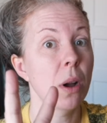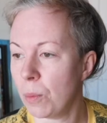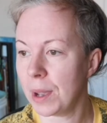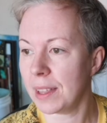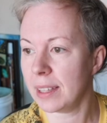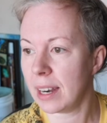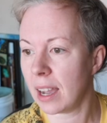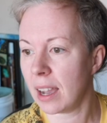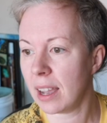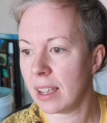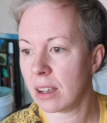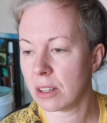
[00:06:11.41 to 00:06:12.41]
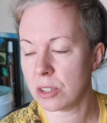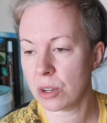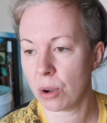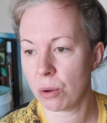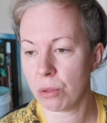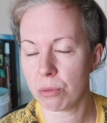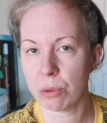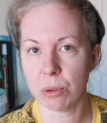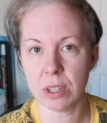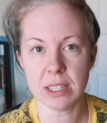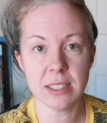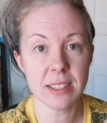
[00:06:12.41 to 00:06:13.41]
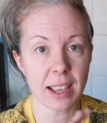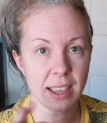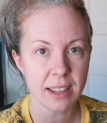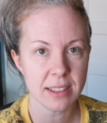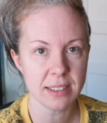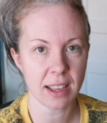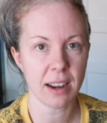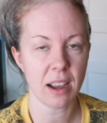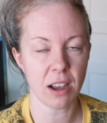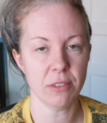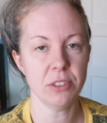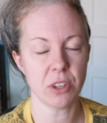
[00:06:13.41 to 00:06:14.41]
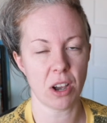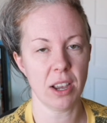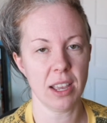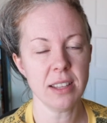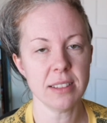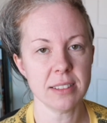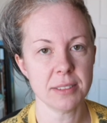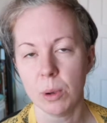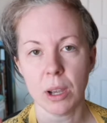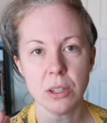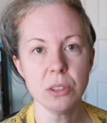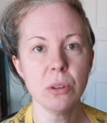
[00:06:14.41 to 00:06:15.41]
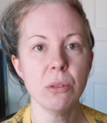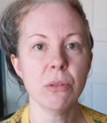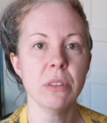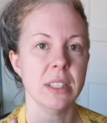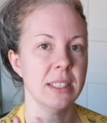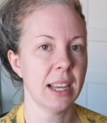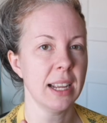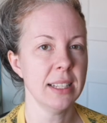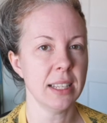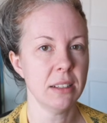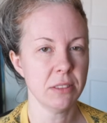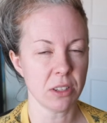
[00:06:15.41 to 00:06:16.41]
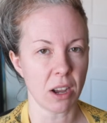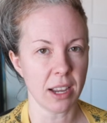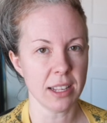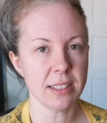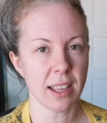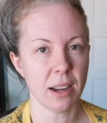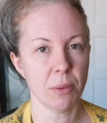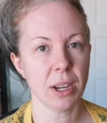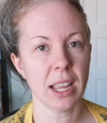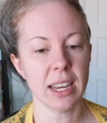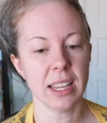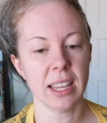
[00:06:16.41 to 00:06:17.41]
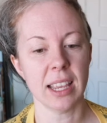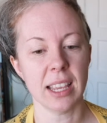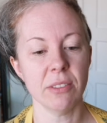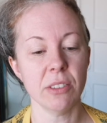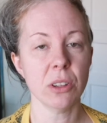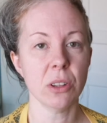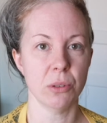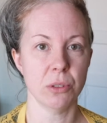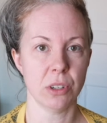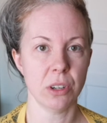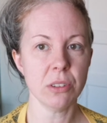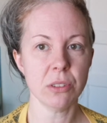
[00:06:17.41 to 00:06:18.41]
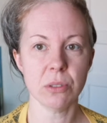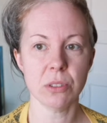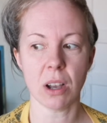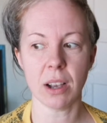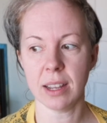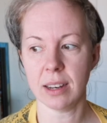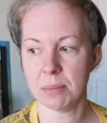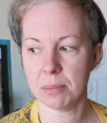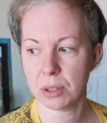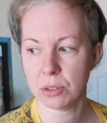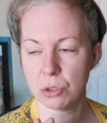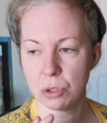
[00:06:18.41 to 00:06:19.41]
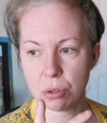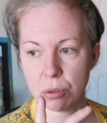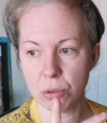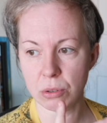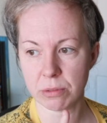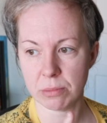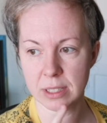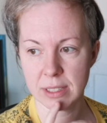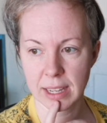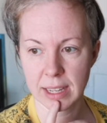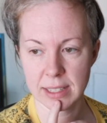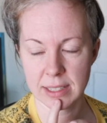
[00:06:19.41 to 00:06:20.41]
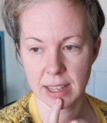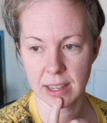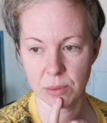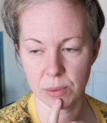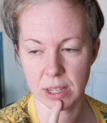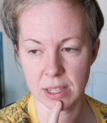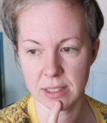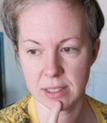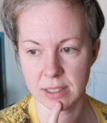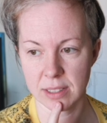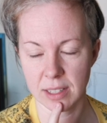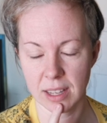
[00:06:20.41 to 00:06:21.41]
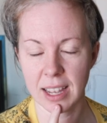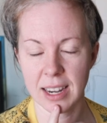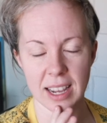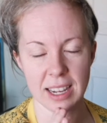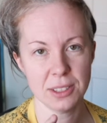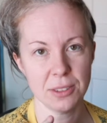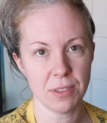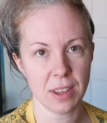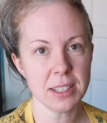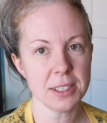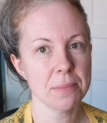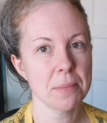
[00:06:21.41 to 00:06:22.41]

Will and I got to go through the second set of sockets. We got to go through the second set of sockets and we're getting even closer. So socket number 2 from the second set was a nice fit.